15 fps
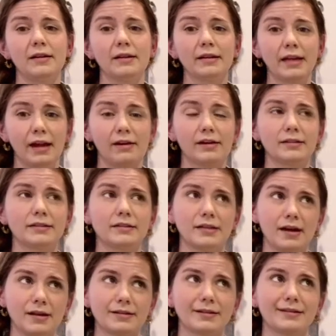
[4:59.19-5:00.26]
carrots,
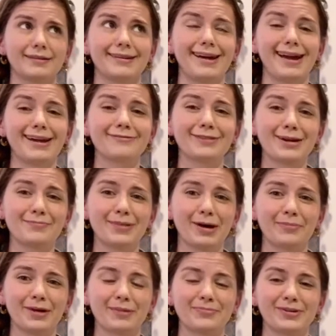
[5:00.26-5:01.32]
onion, and red bell
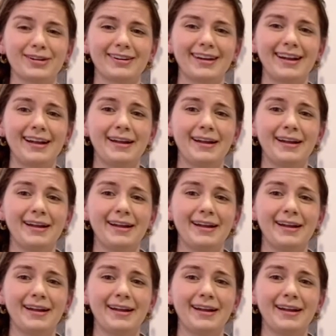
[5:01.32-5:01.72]
pepper.